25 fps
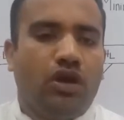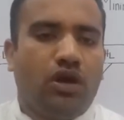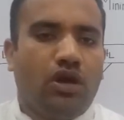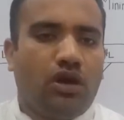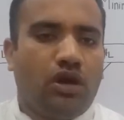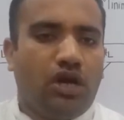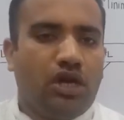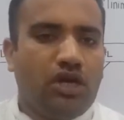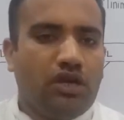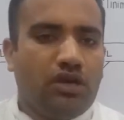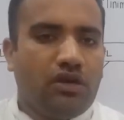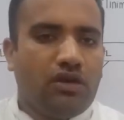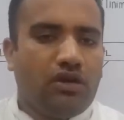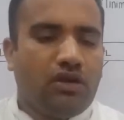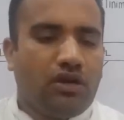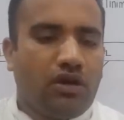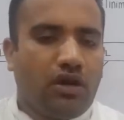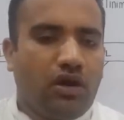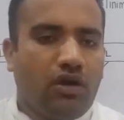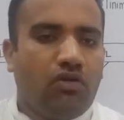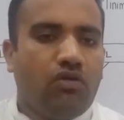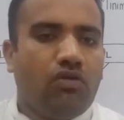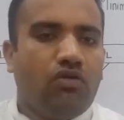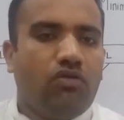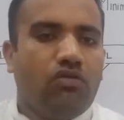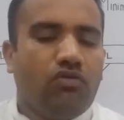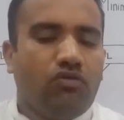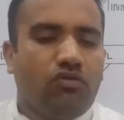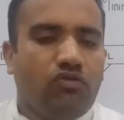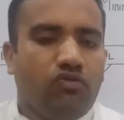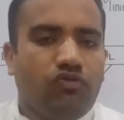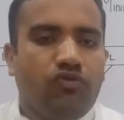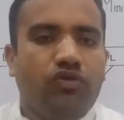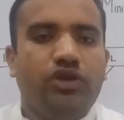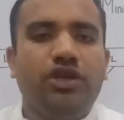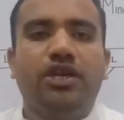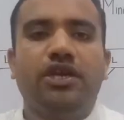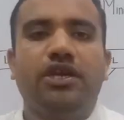how
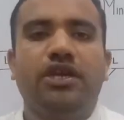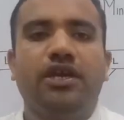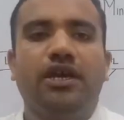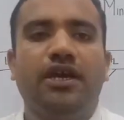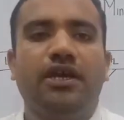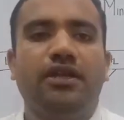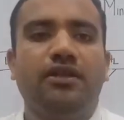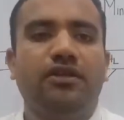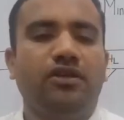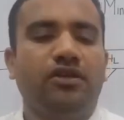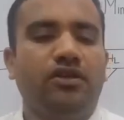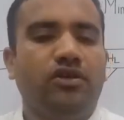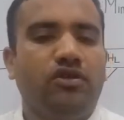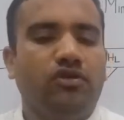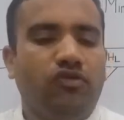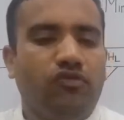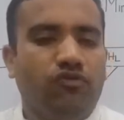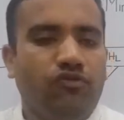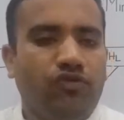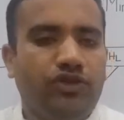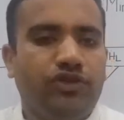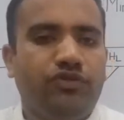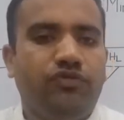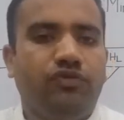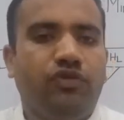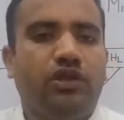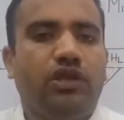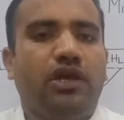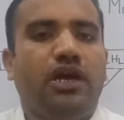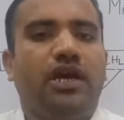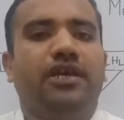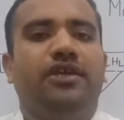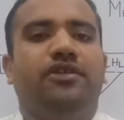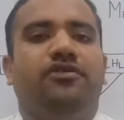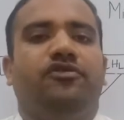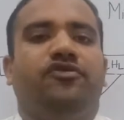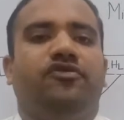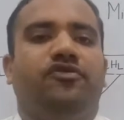we can
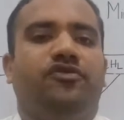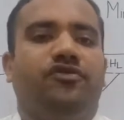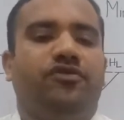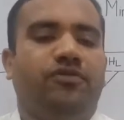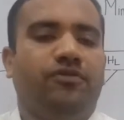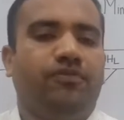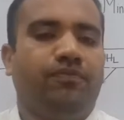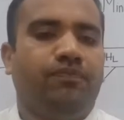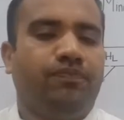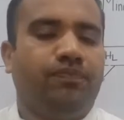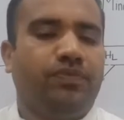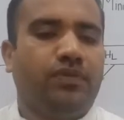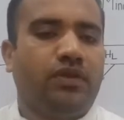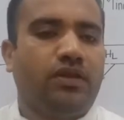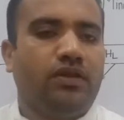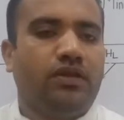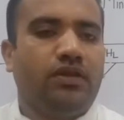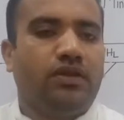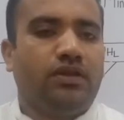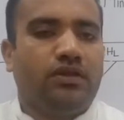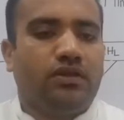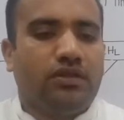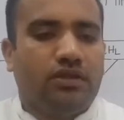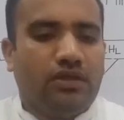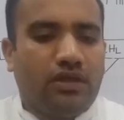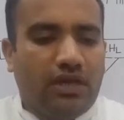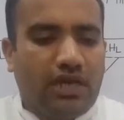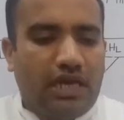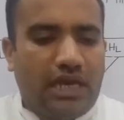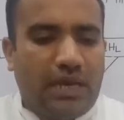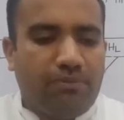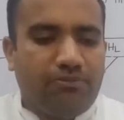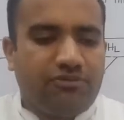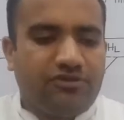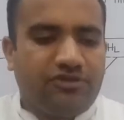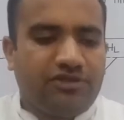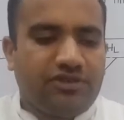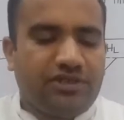visualize the
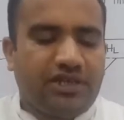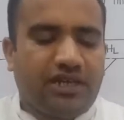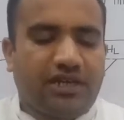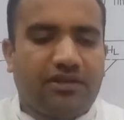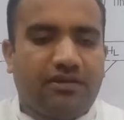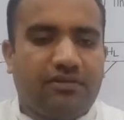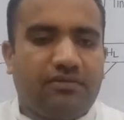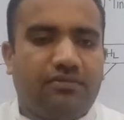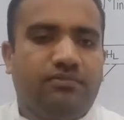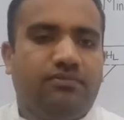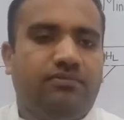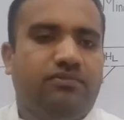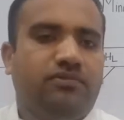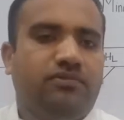abstract